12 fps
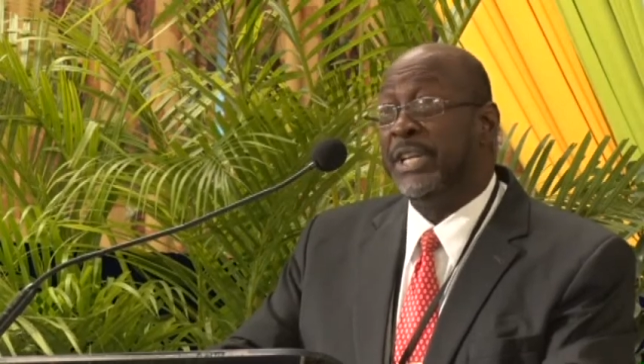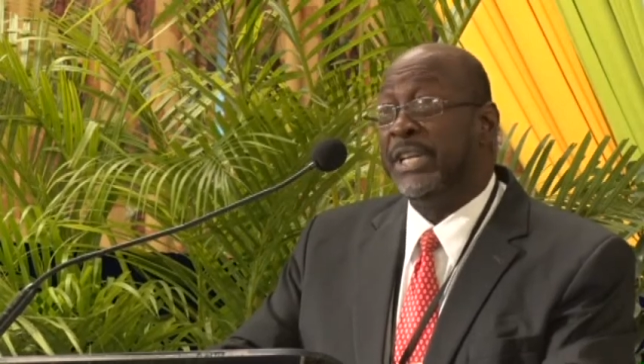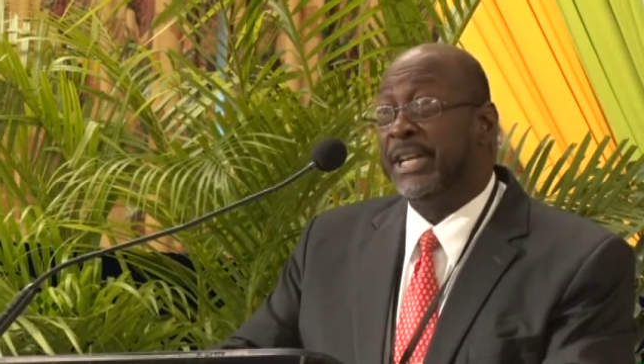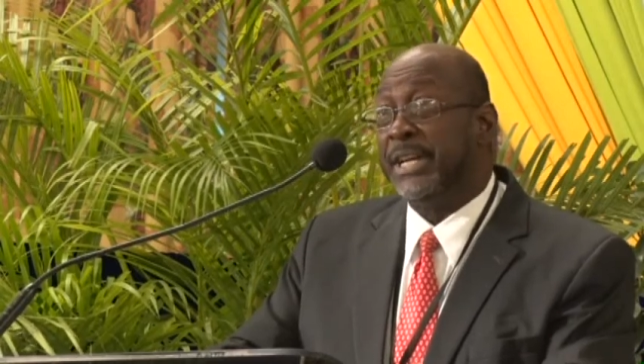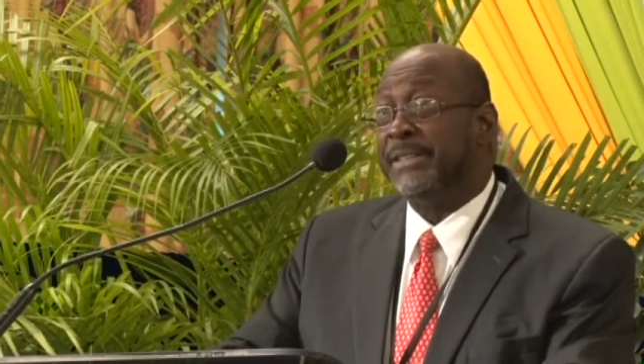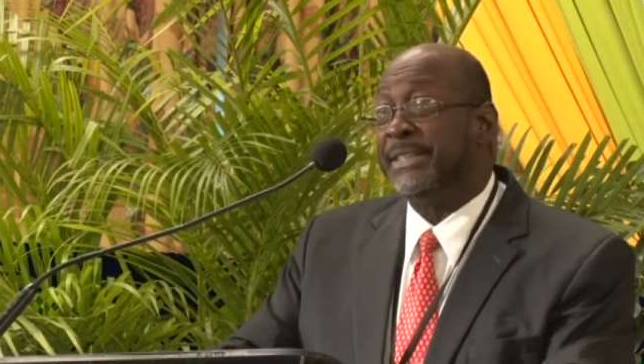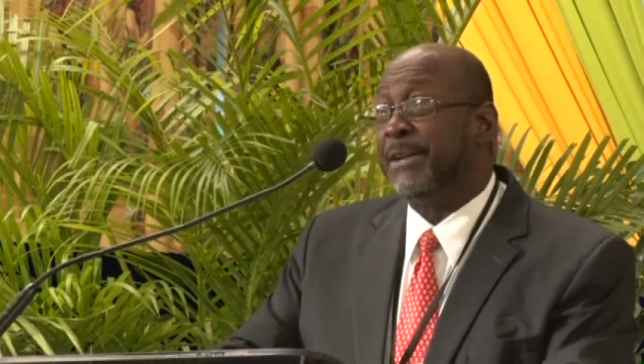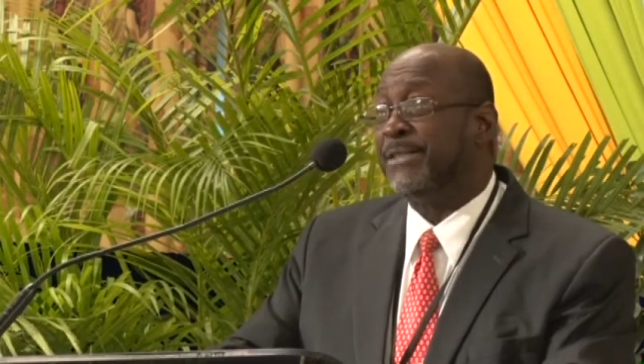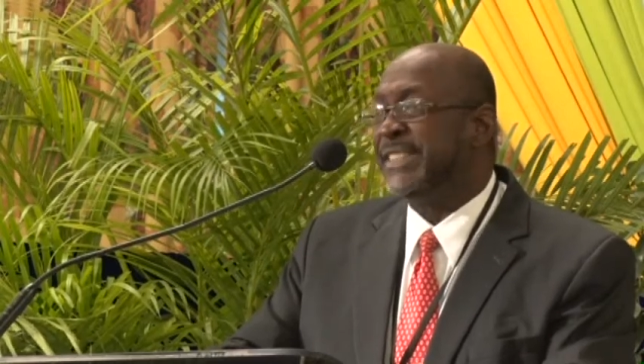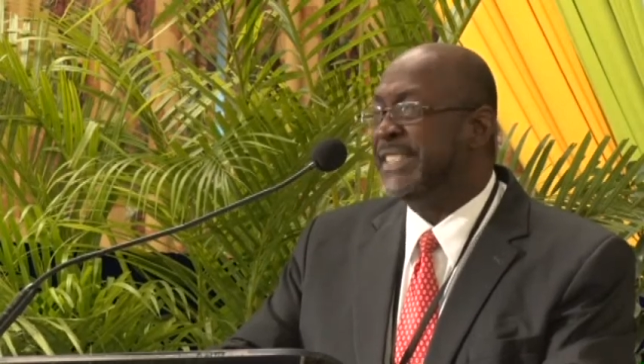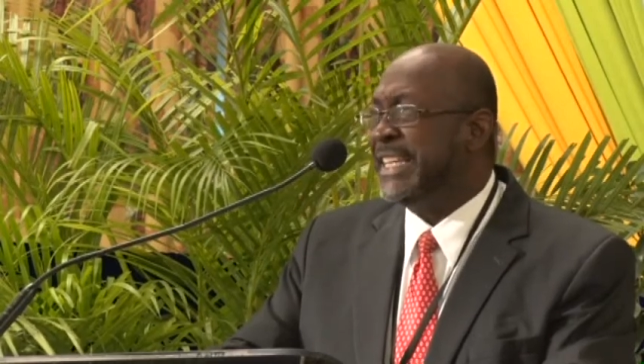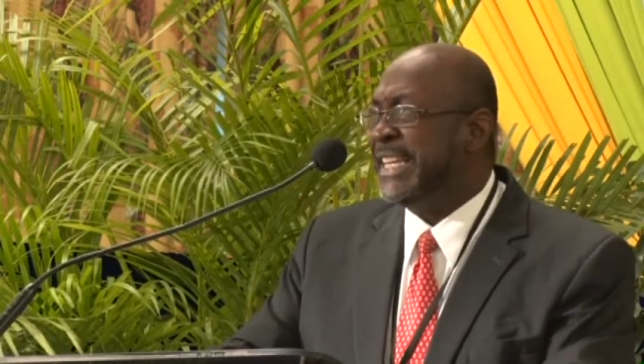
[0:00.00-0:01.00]
the years they have
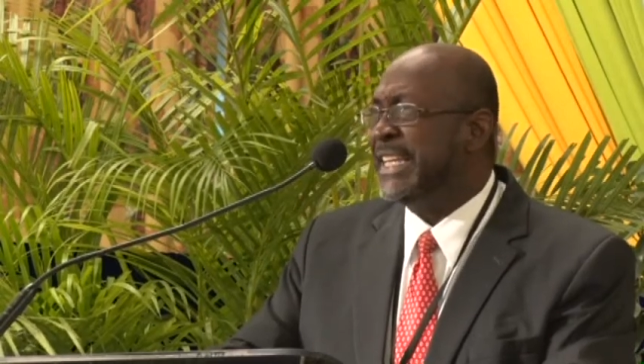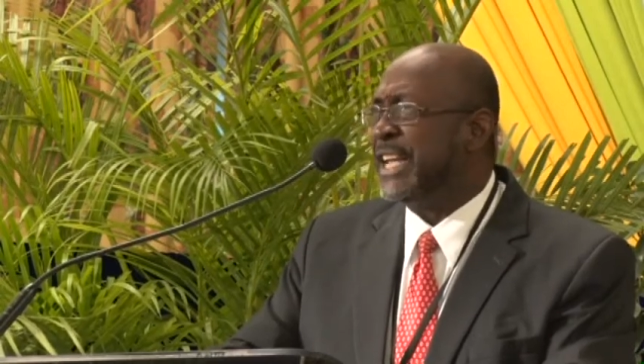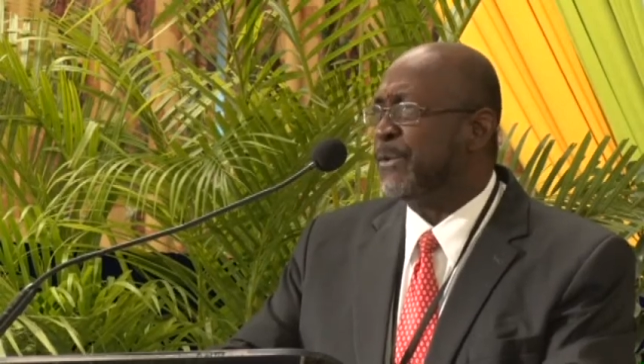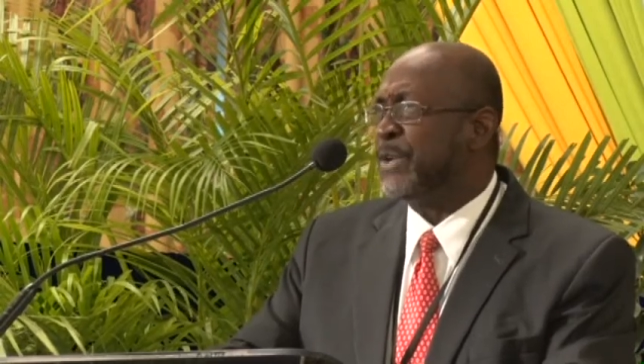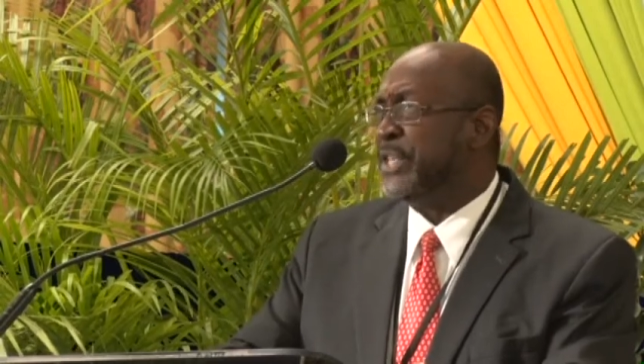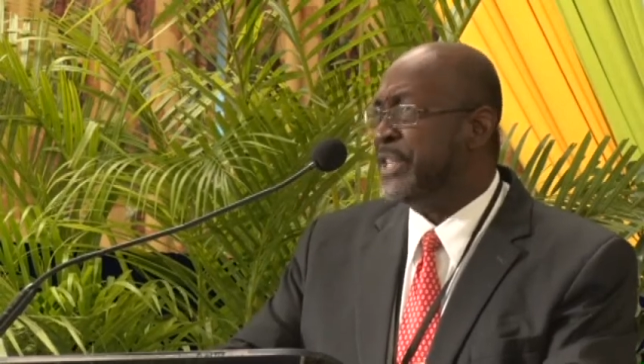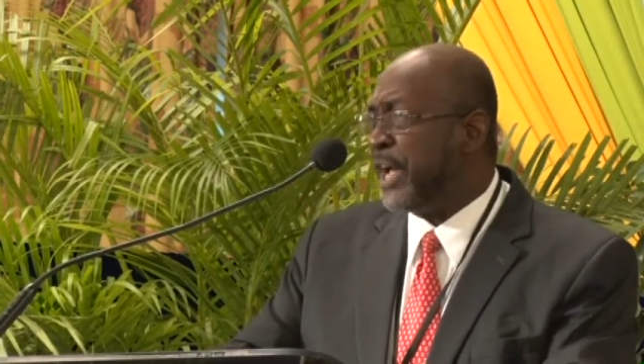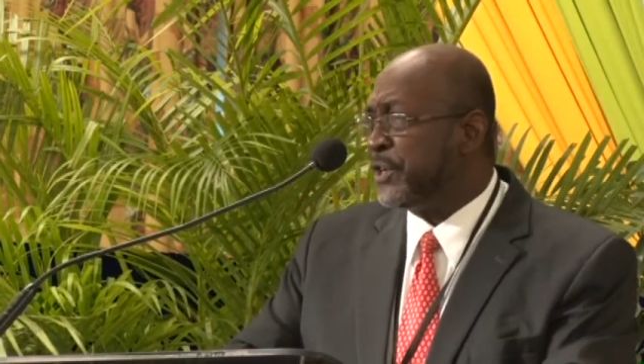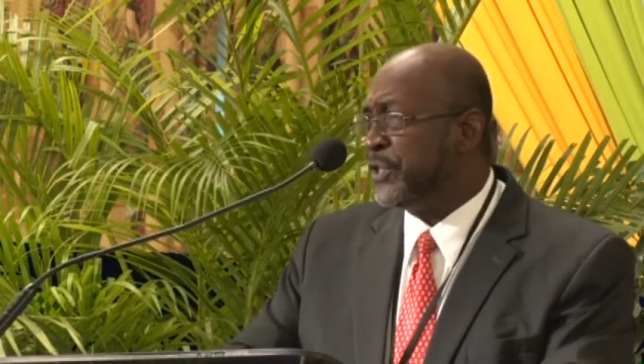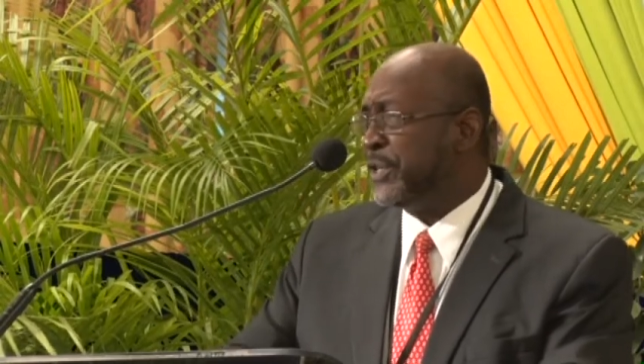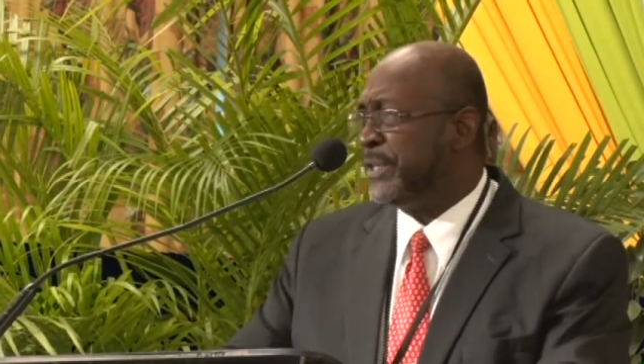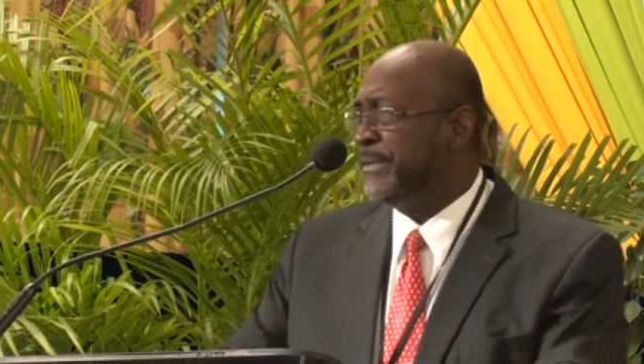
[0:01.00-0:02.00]
seen a
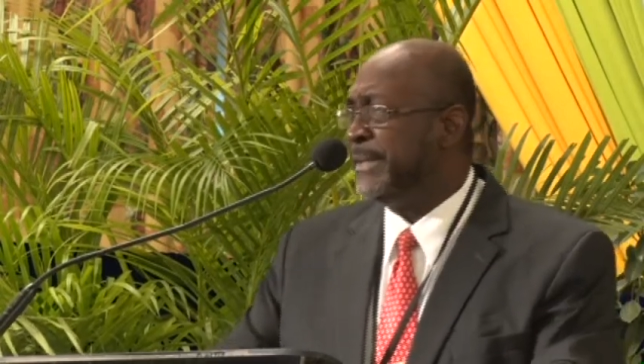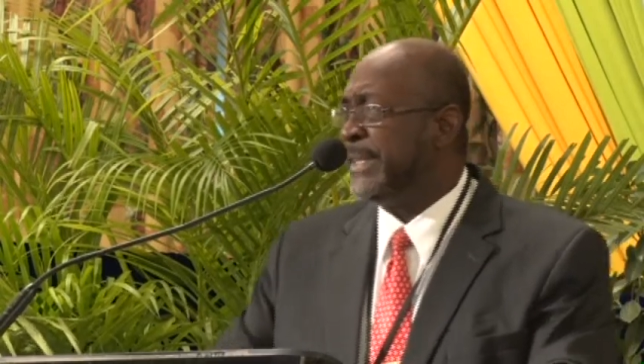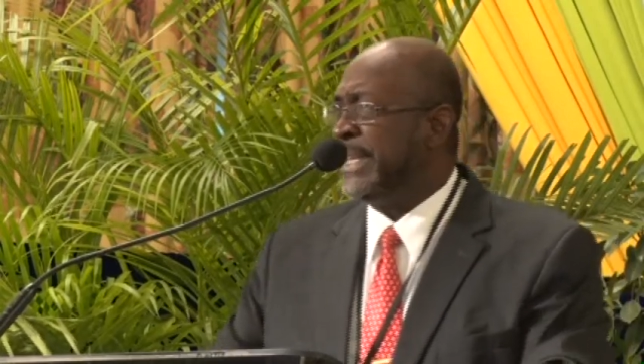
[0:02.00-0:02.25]
reduction